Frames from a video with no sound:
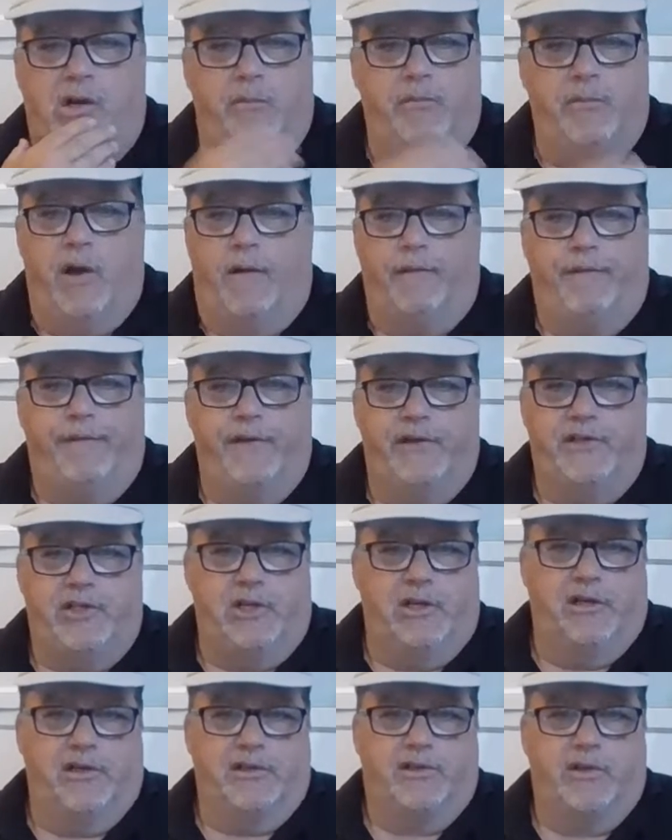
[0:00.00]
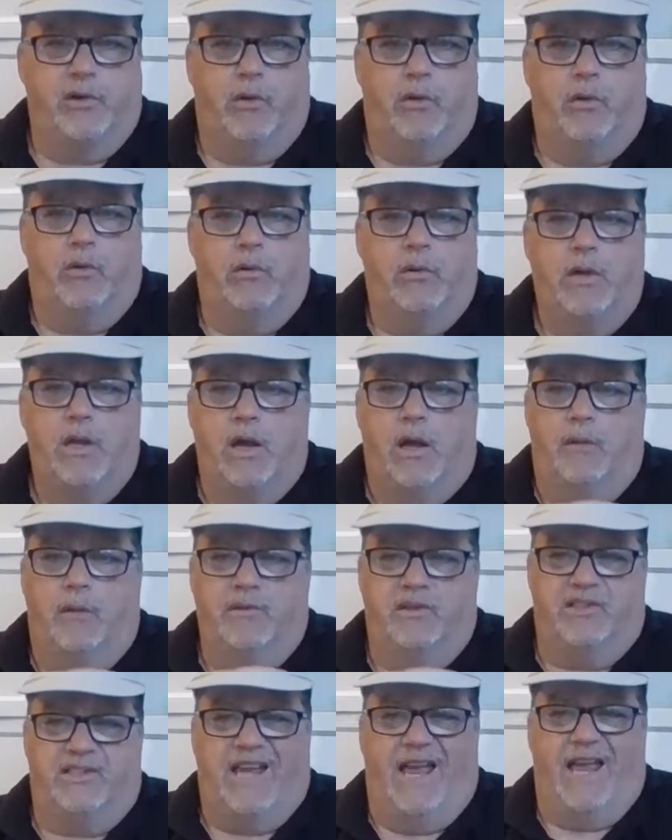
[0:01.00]
I'm not fishing at all,
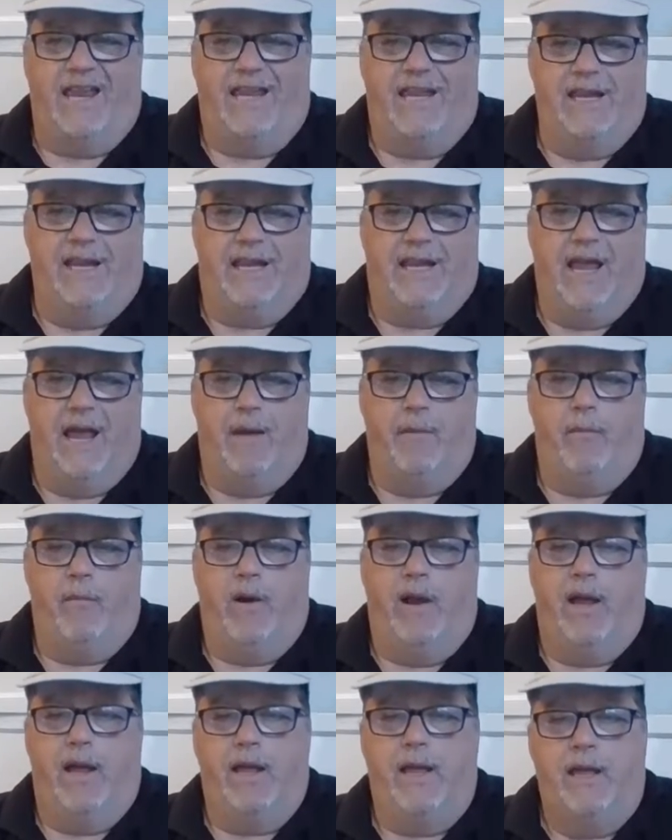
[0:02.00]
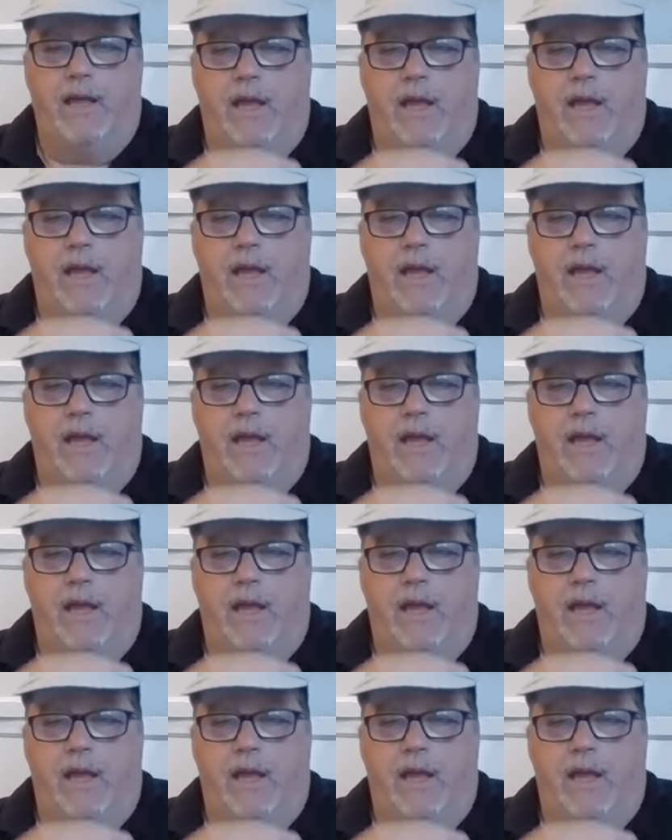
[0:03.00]
just taking the camera,